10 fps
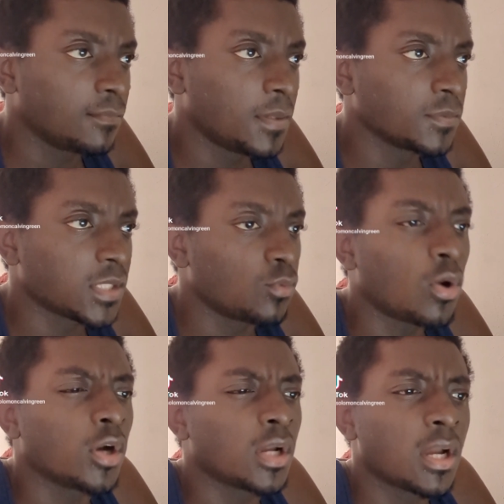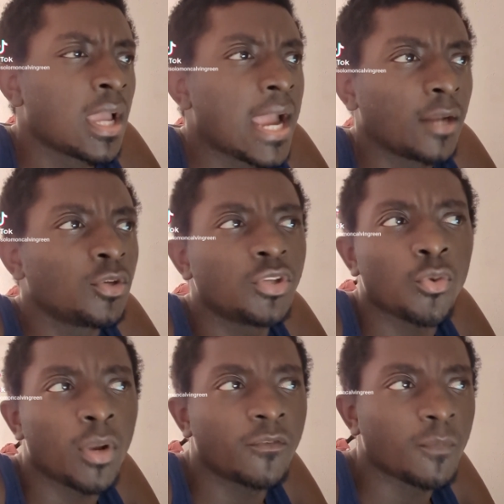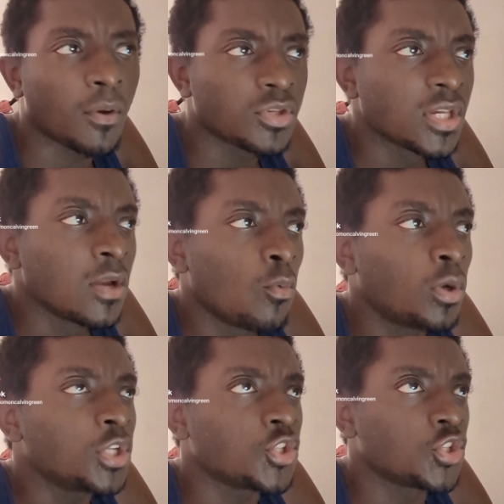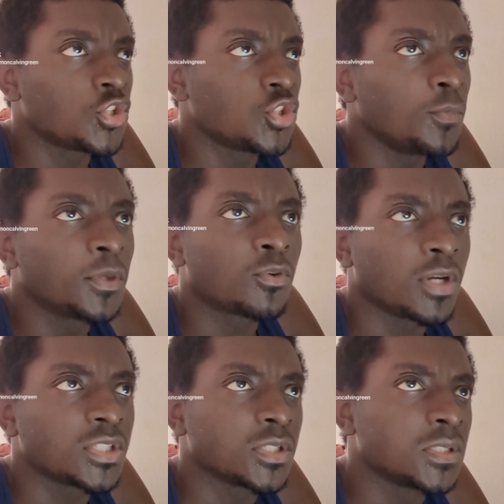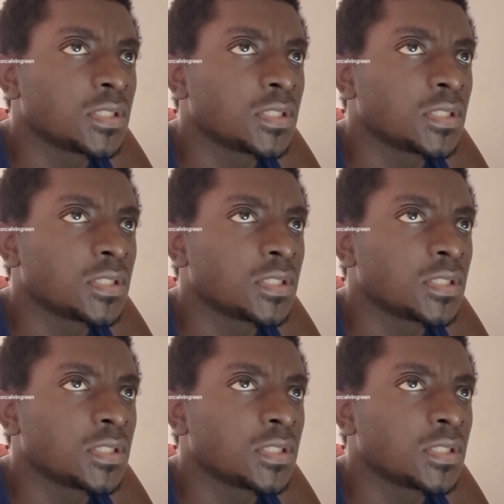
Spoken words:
People say, well, how do you know you're ready for marriage? What a stupid question.